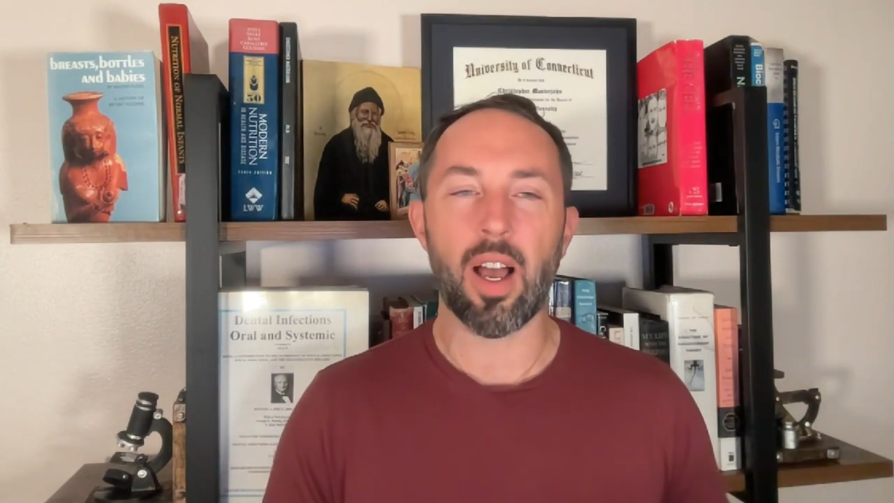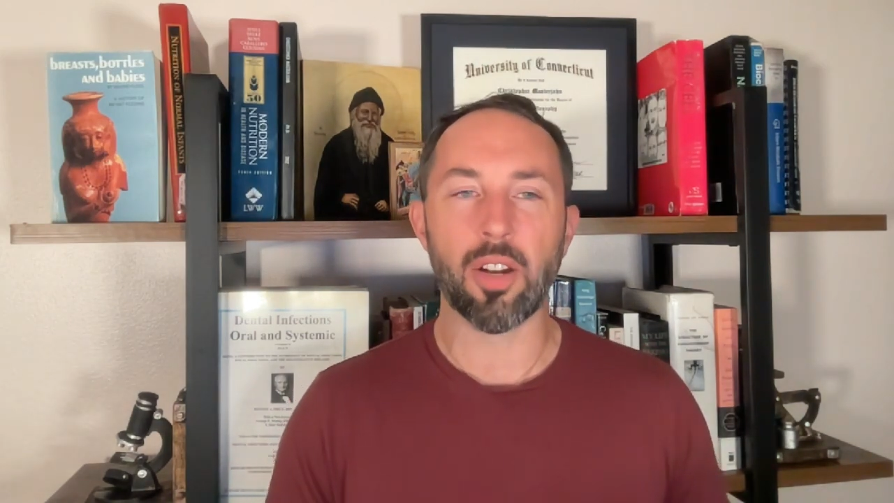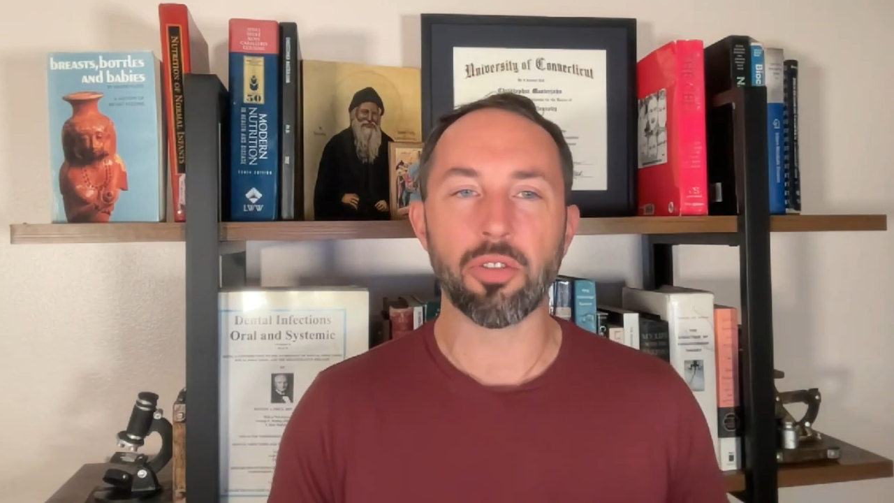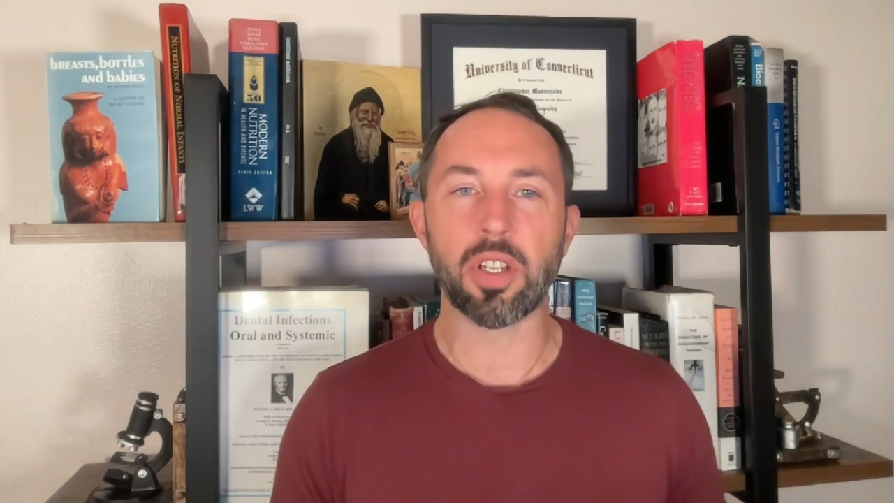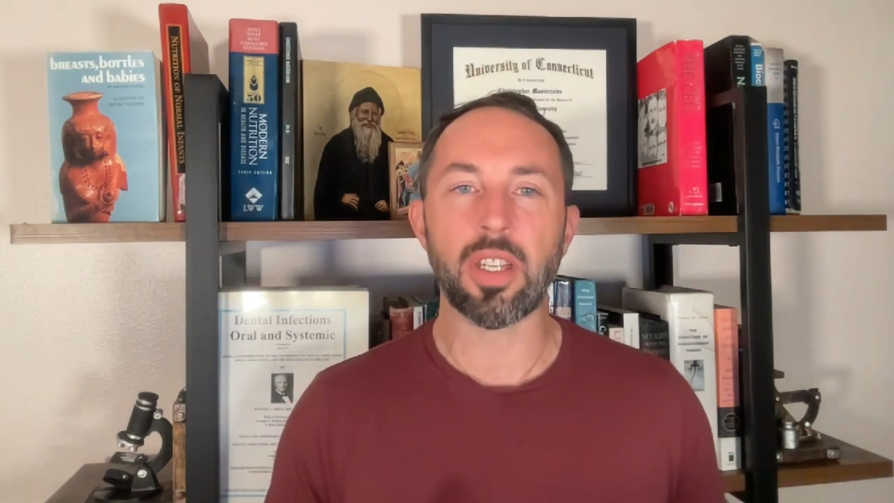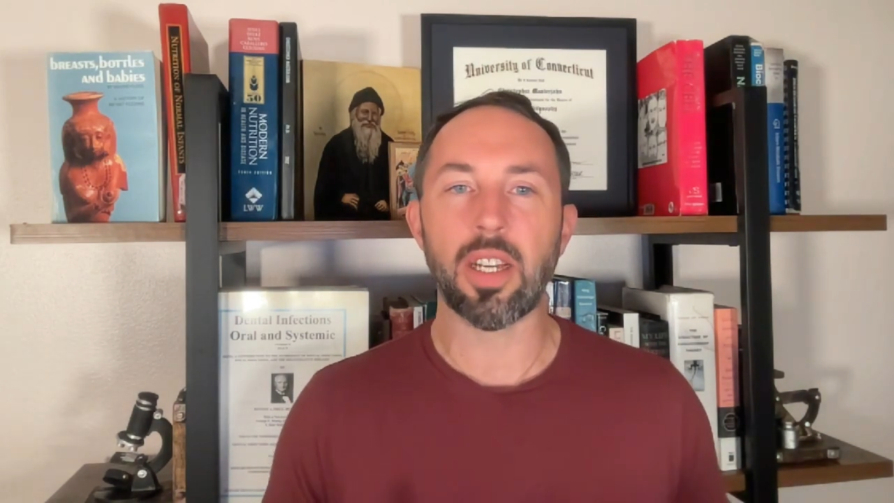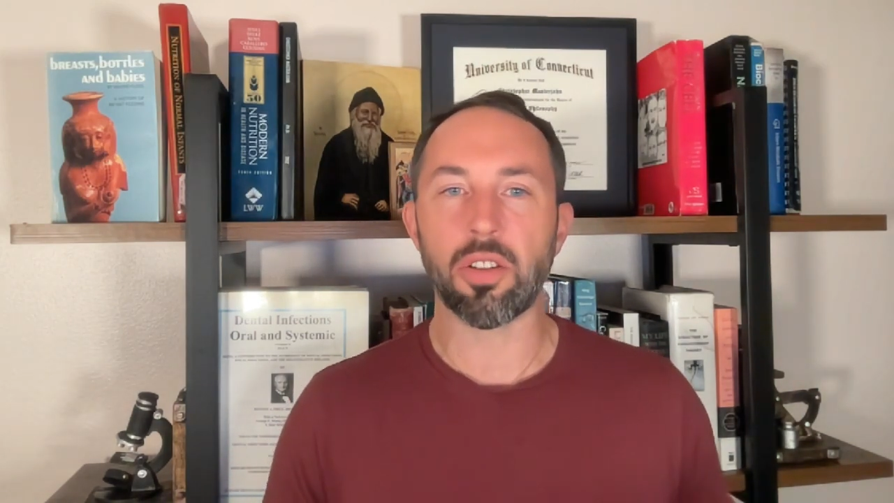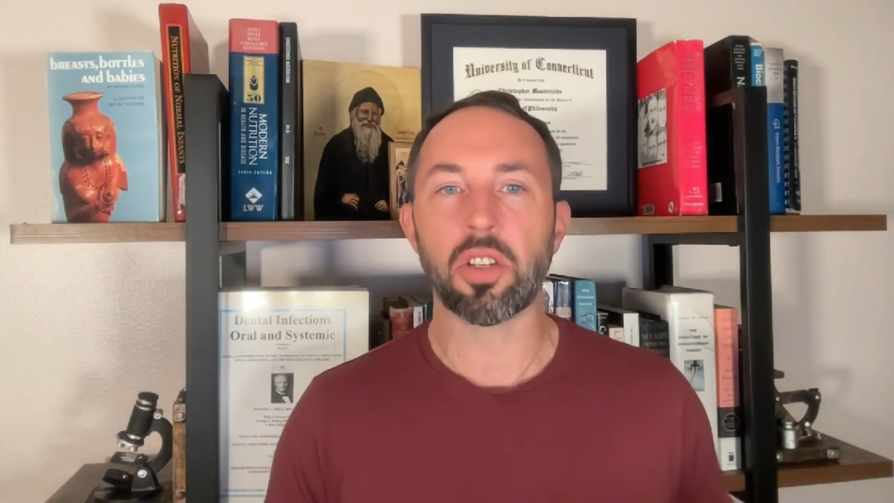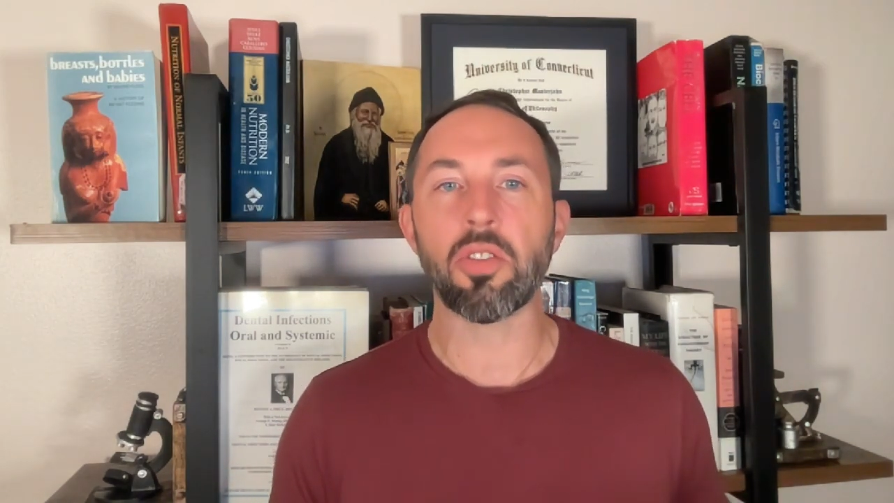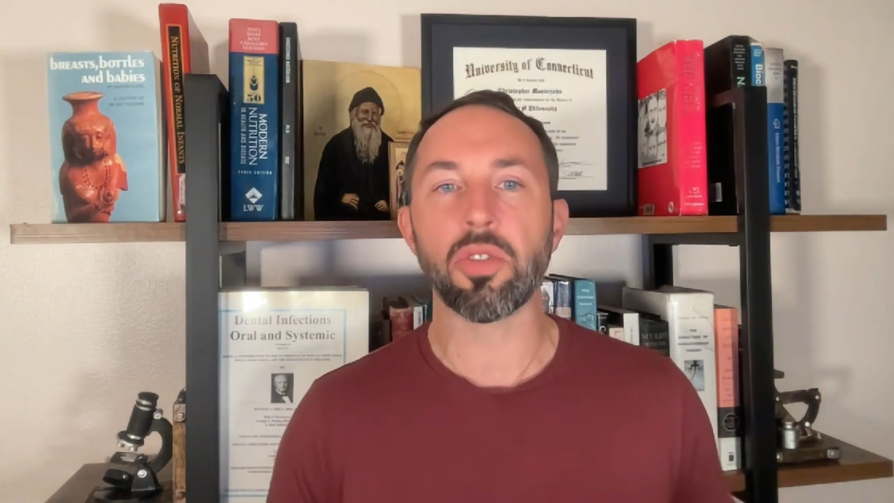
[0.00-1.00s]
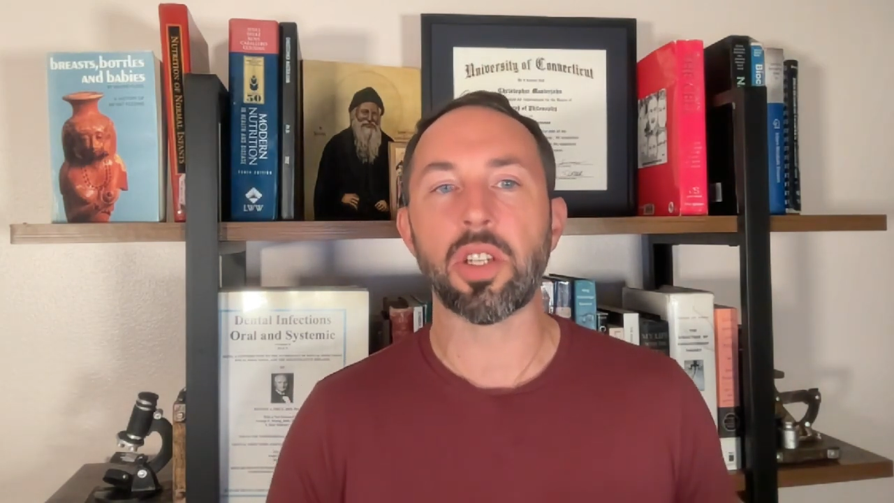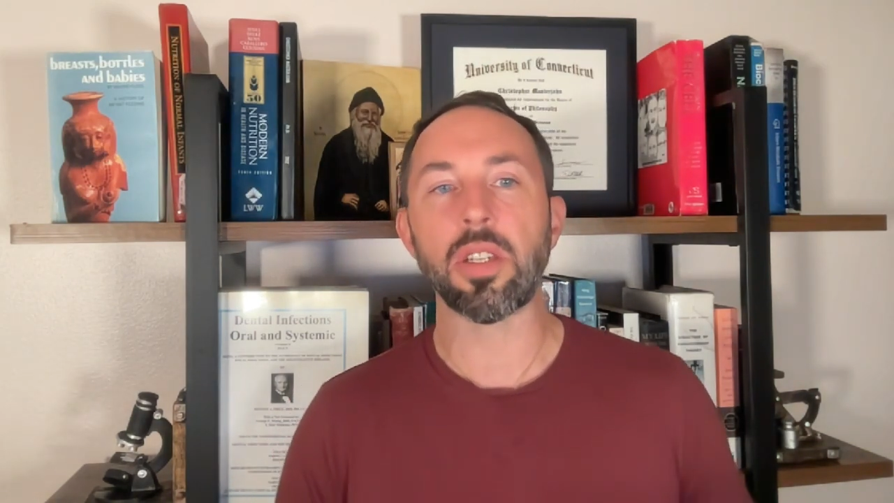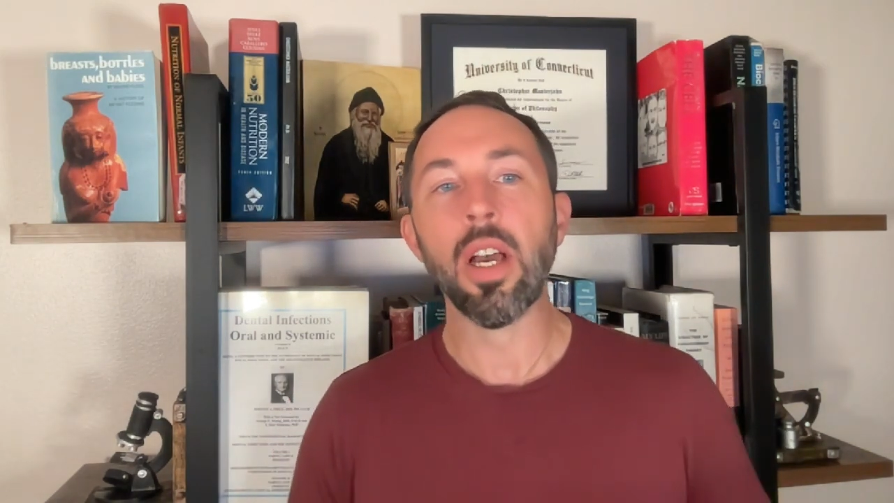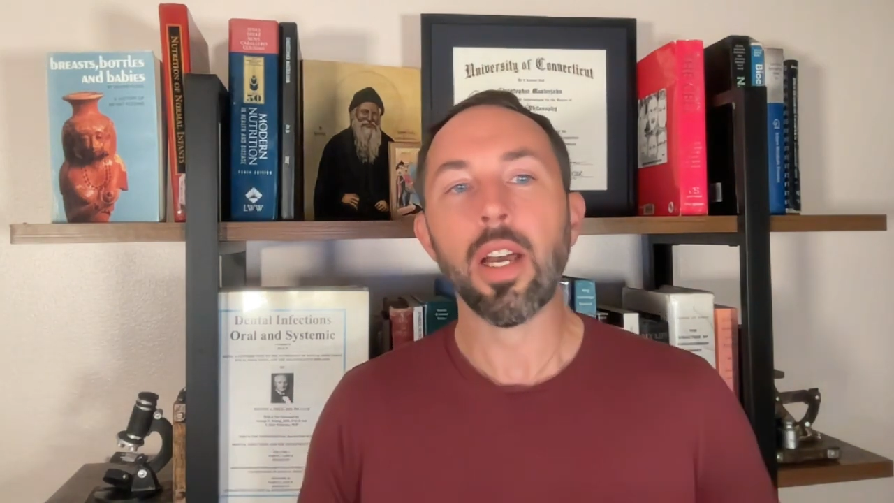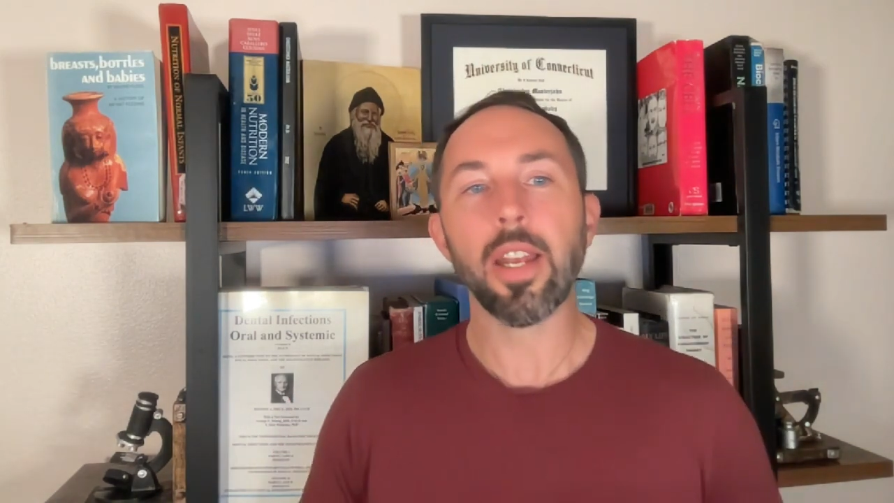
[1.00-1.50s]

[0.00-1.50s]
understand the idiosyncrasies.